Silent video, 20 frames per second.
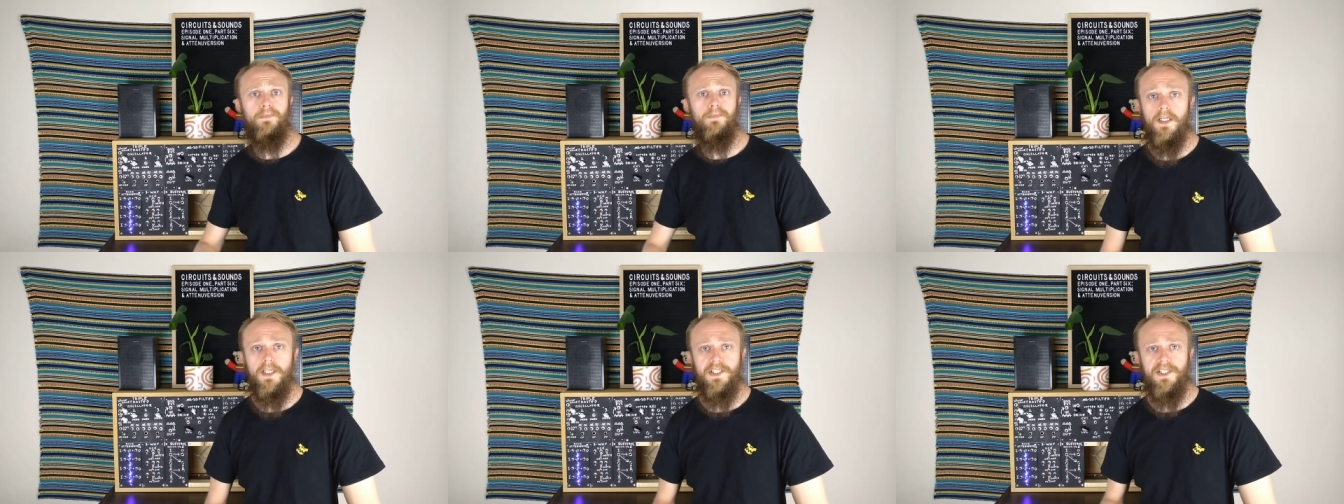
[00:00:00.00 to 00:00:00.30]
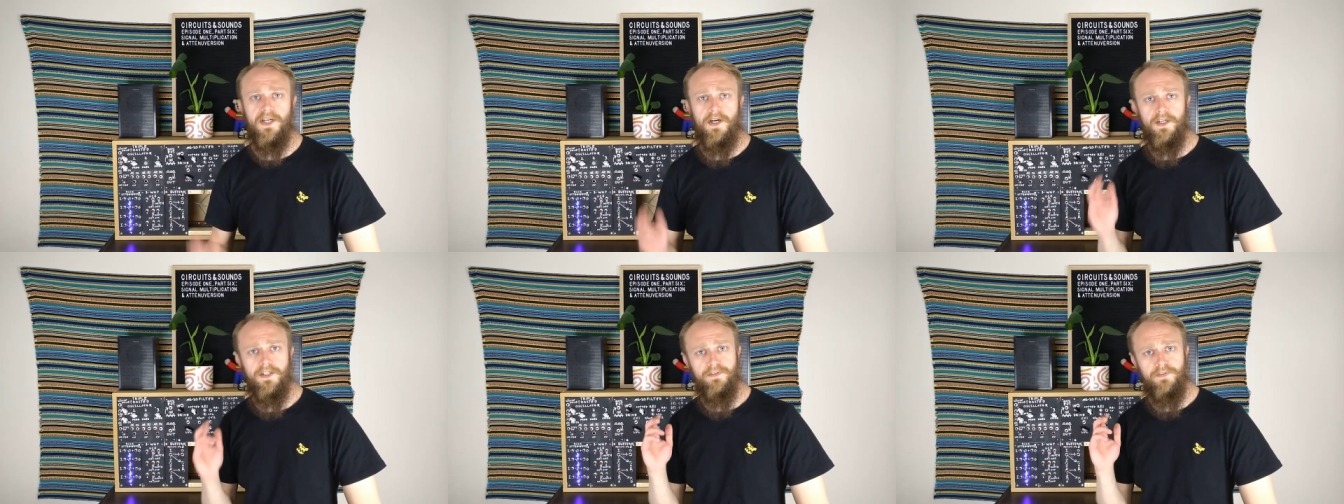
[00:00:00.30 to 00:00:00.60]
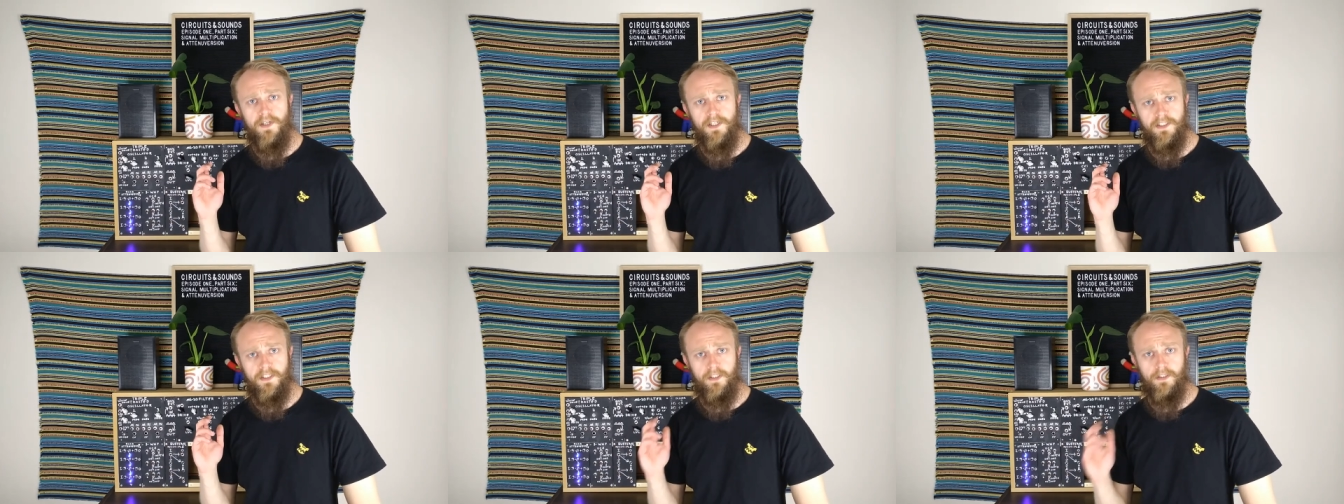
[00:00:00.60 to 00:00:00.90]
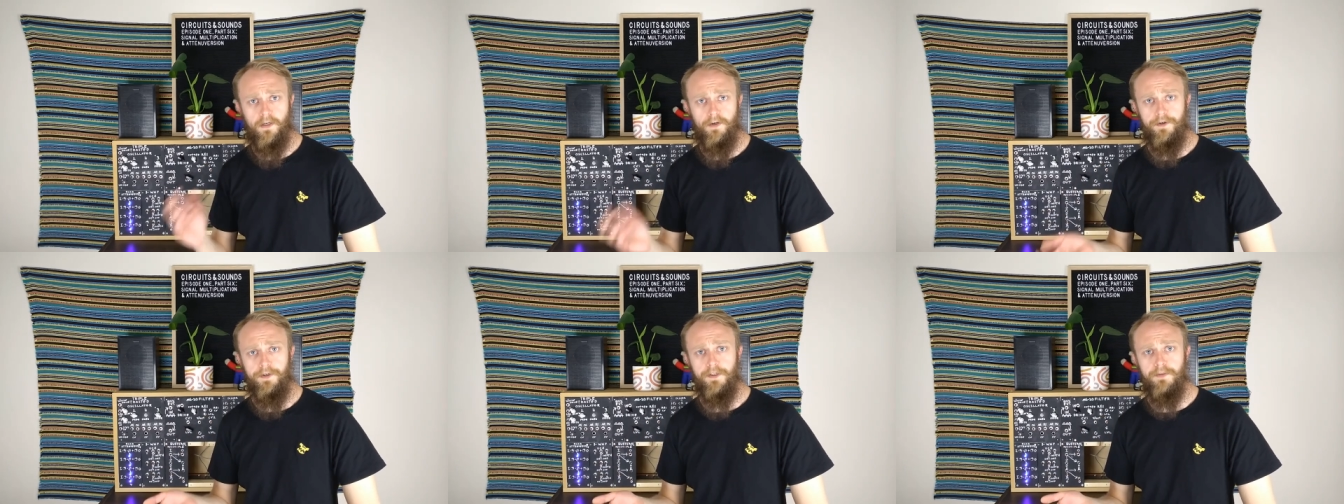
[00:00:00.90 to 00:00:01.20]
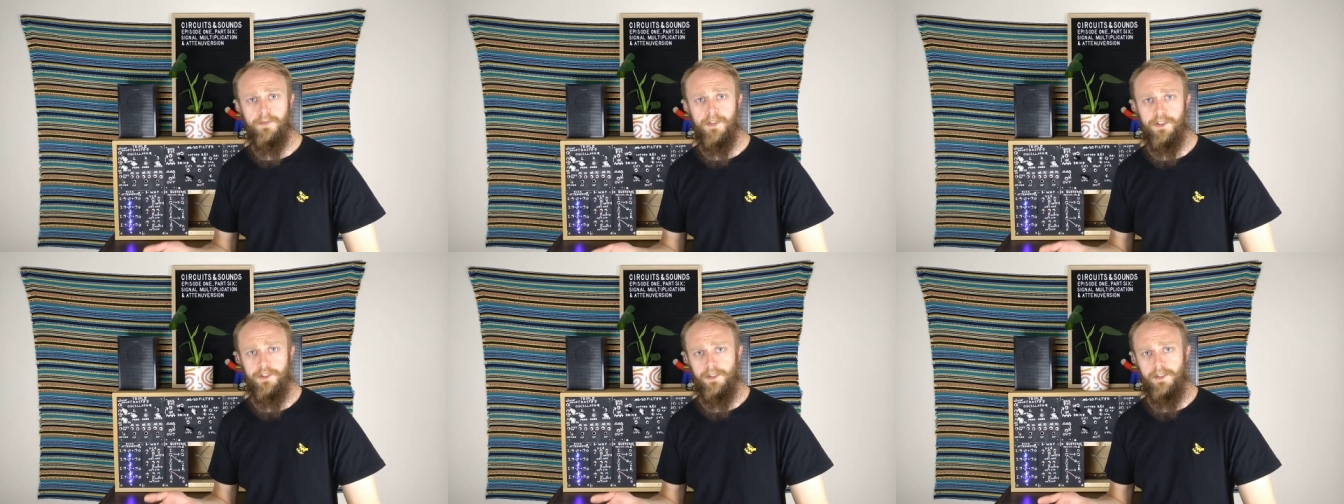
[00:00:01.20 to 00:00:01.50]
It's kind of like a
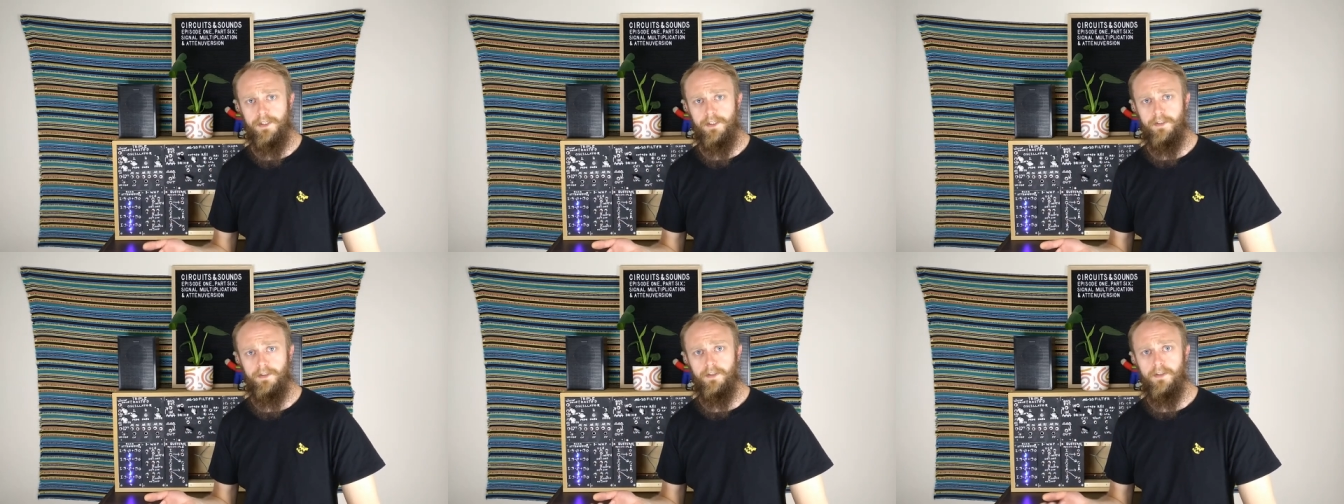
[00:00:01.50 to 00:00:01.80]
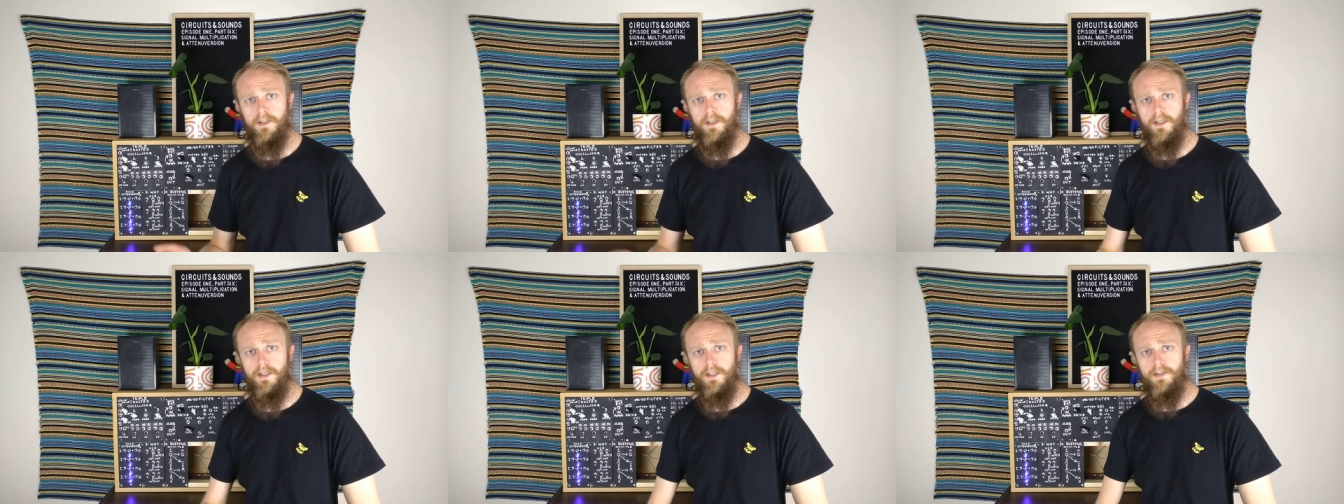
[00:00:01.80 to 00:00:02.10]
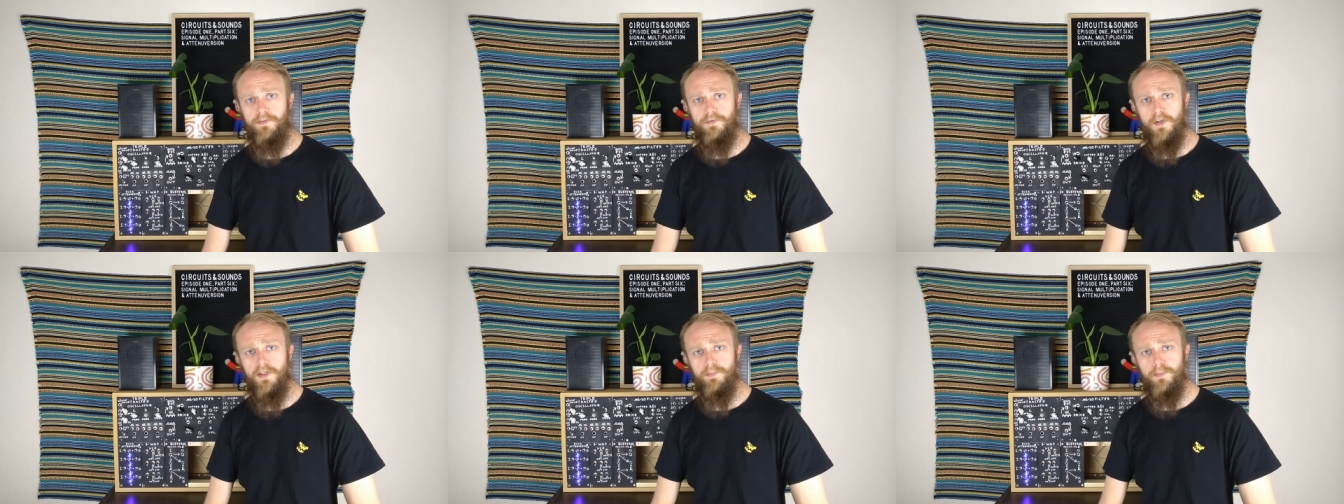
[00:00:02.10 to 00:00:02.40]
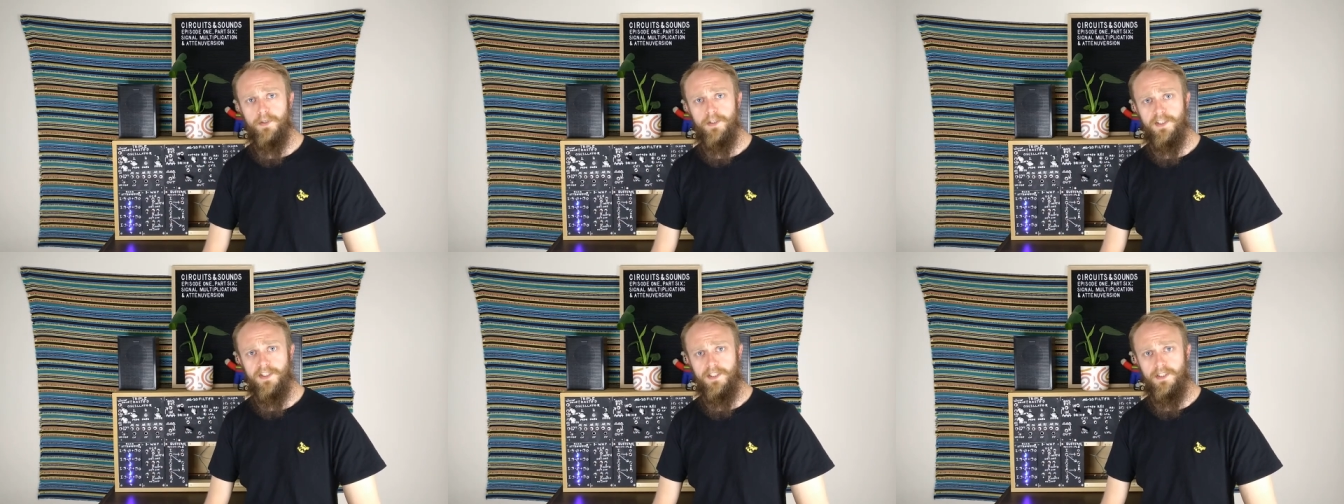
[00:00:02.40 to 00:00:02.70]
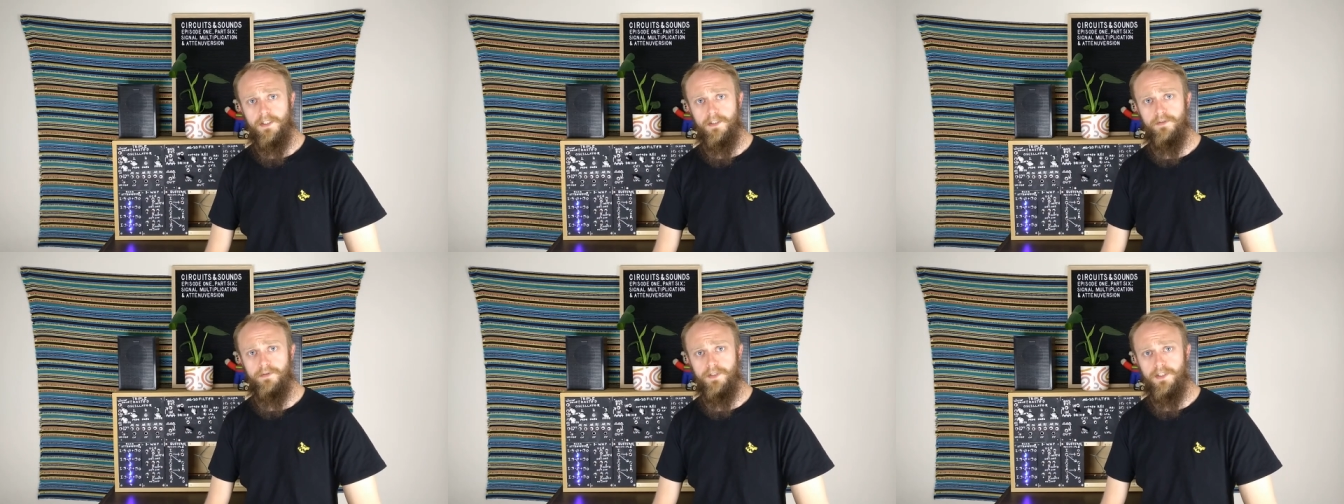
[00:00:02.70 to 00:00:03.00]
cloning machine. If we put a
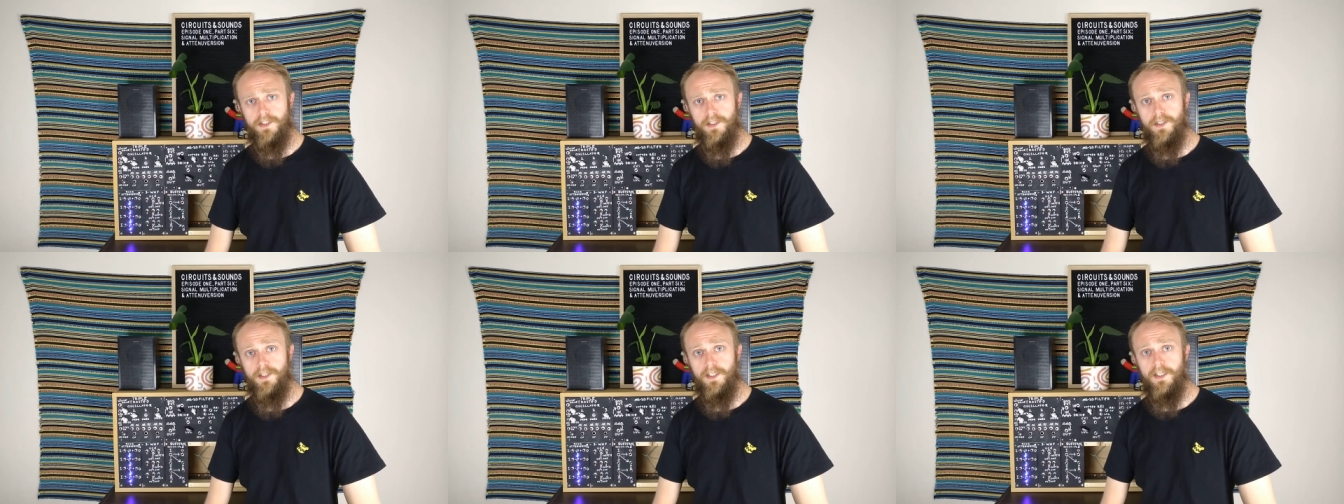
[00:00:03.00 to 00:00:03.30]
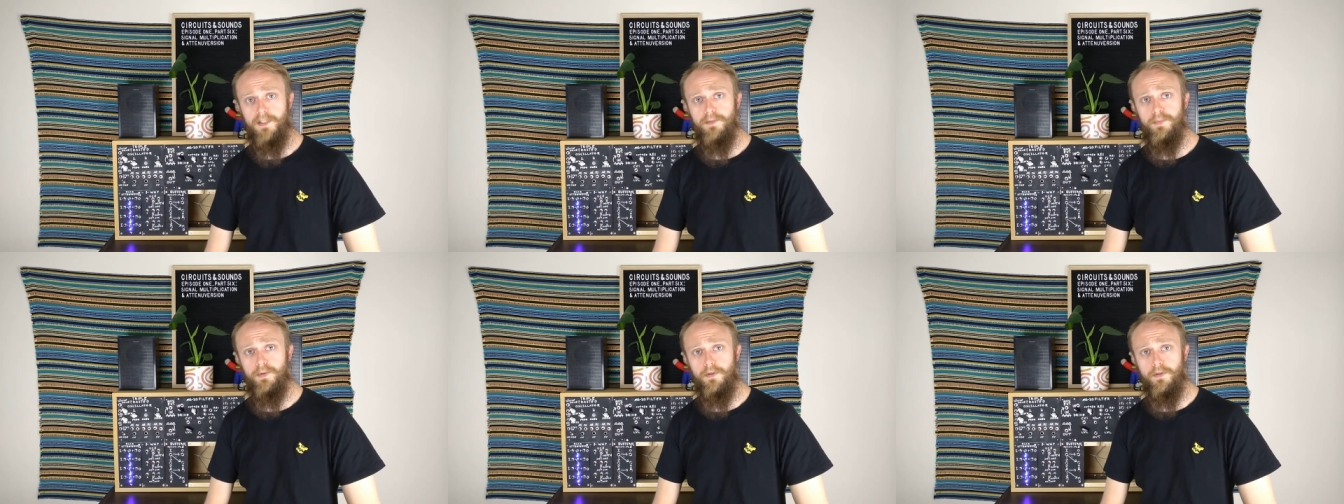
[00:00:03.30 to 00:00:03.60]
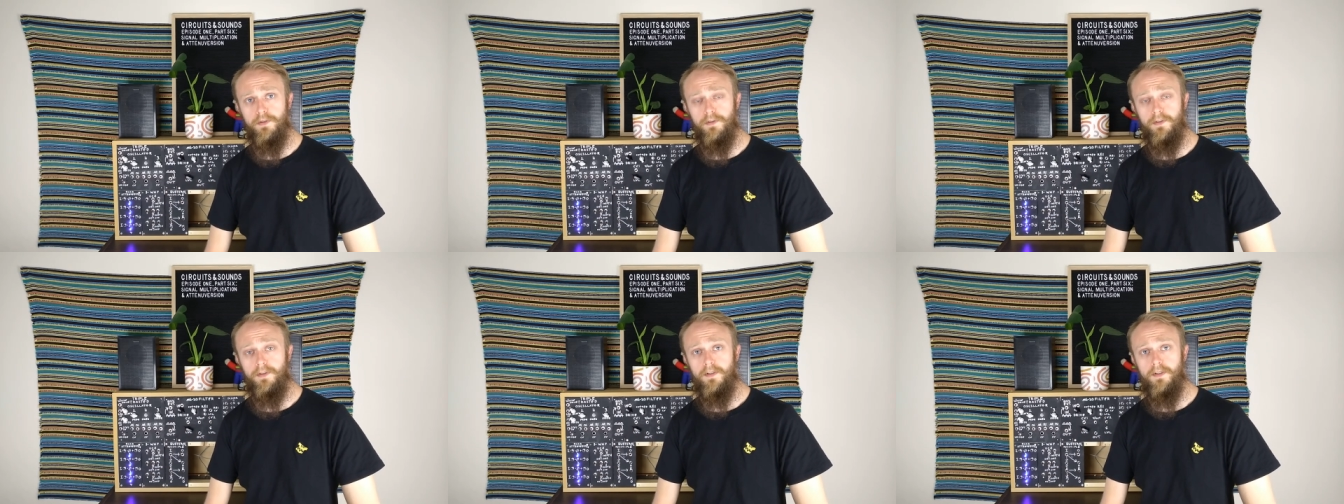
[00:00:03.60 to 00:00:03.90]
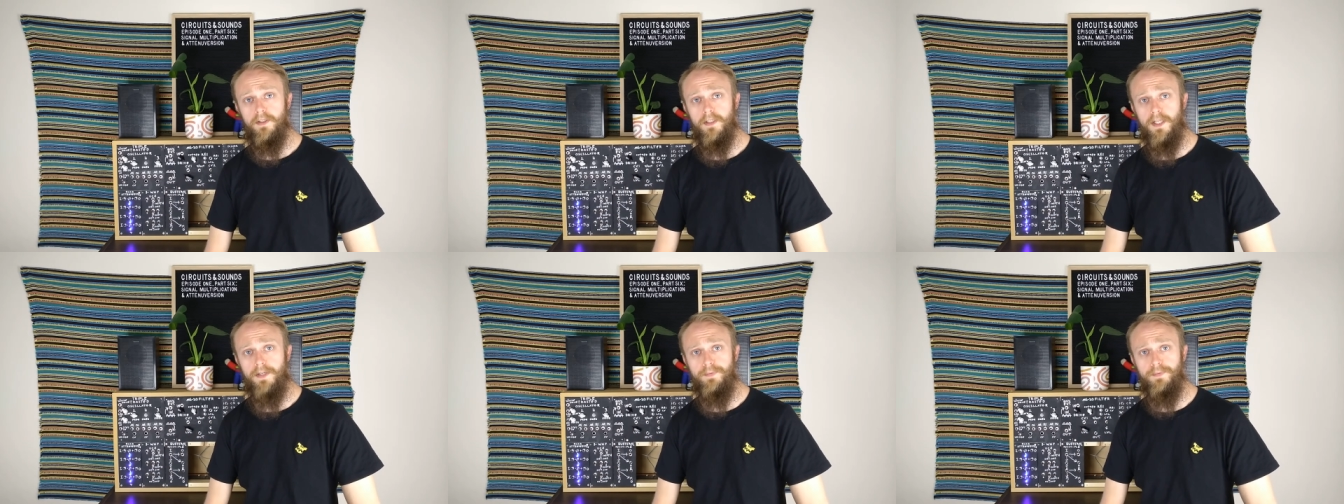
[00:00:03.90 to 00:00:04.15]
signal into the input,